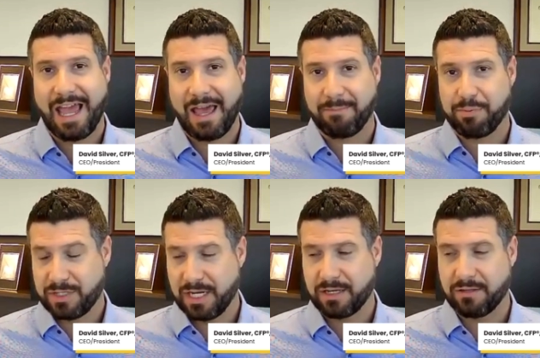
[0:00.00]
and
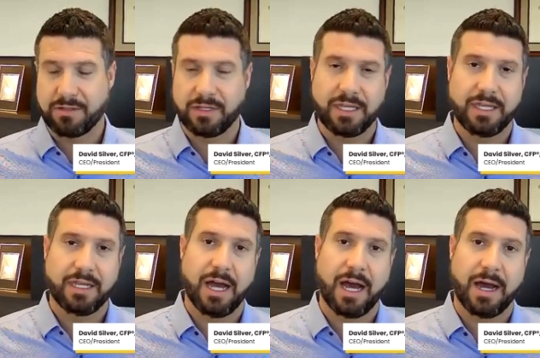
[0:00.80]

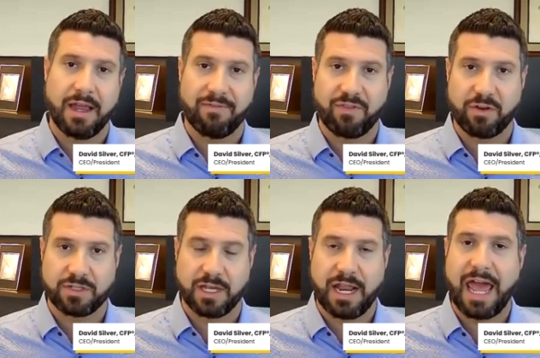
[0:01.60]
particularly if
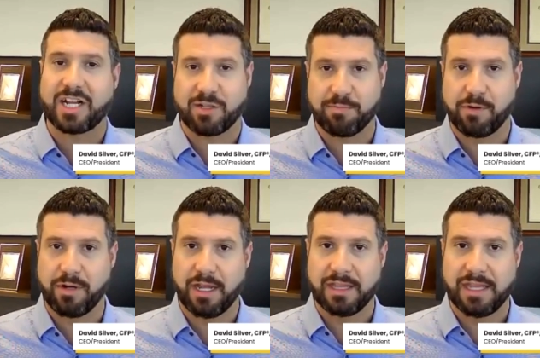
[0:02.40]
there's an
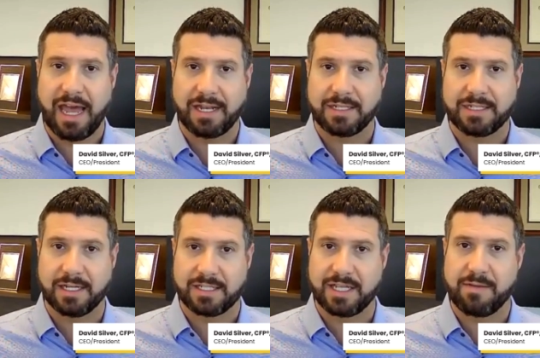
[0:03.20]
expert in that
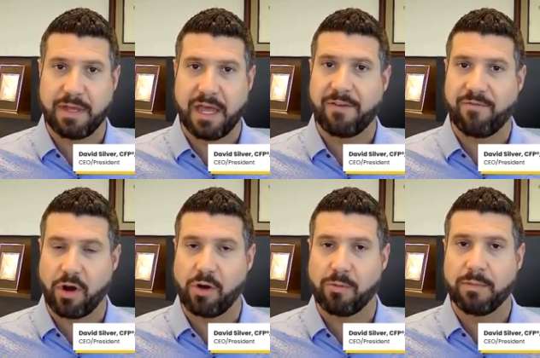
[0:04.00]
CPA
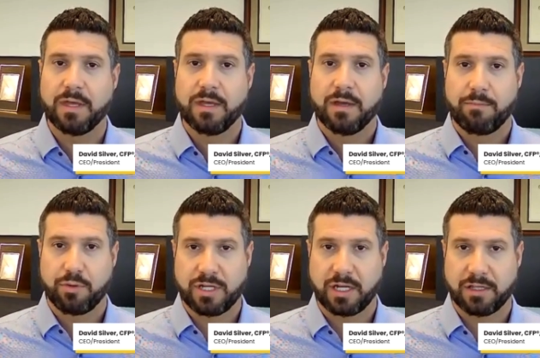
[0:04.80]
firm,
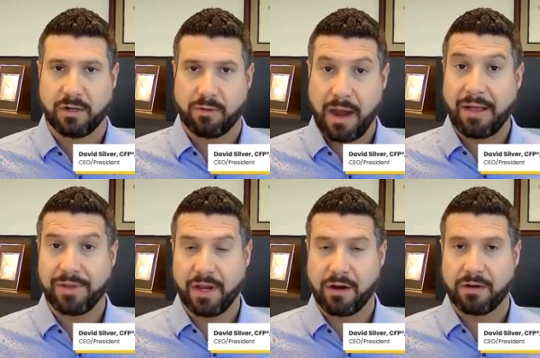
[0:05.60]
particularly
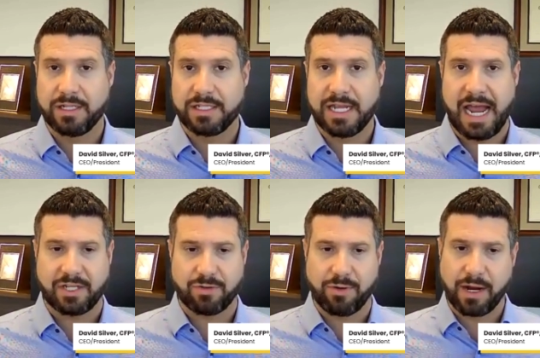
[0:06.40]
around the R&D
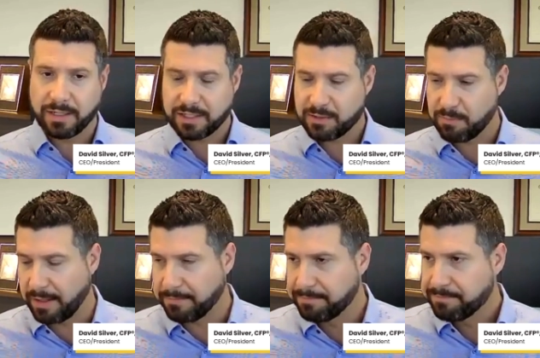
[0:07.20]
tax credit.
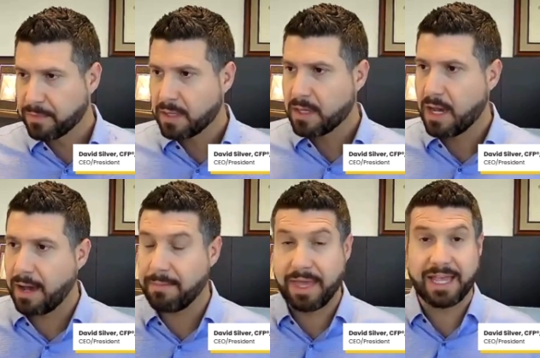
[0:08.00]
But
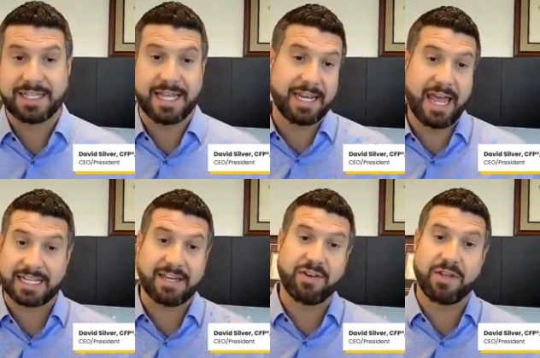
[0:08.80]
it's an
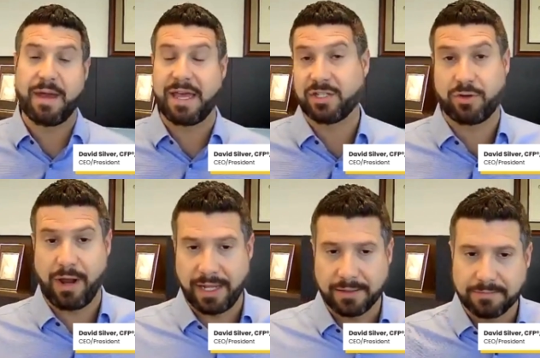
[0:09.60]
activity-based
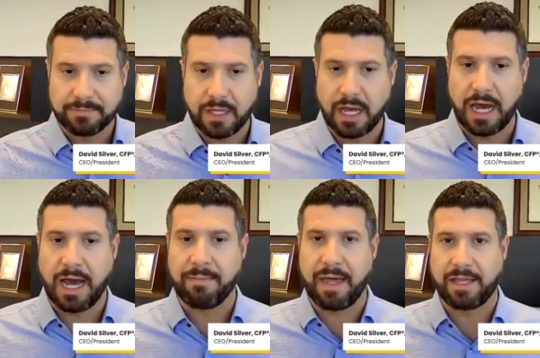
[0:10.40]
credit,
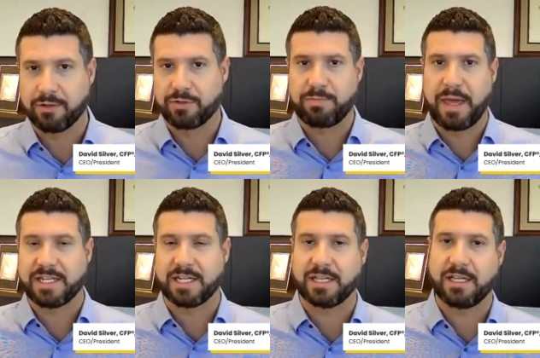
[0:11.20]
and there's
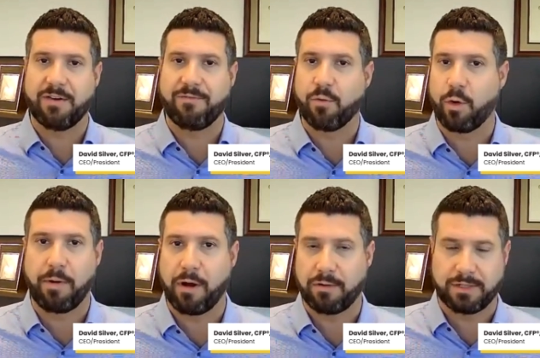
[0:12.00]
basically a
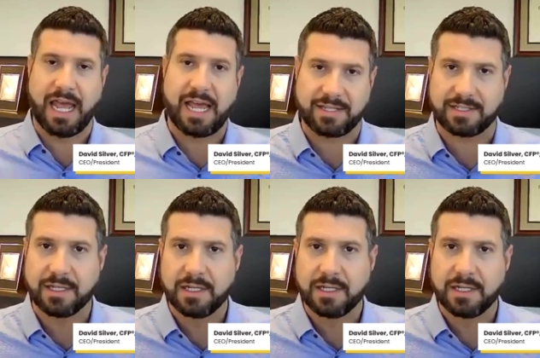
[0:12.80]
four-part test